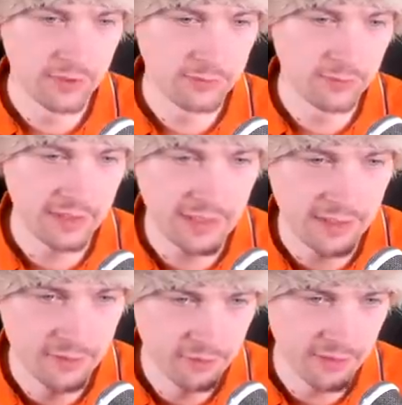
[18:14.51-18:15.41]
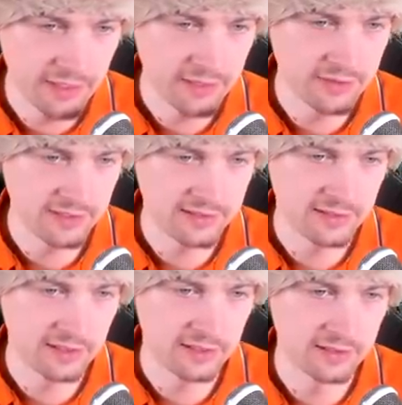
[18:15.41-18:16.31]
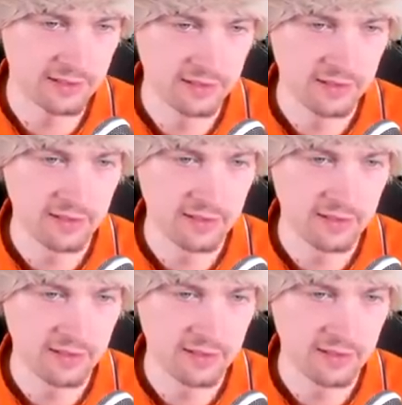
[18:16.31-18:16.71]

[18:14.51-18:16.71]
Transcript: because what I can do, I can just start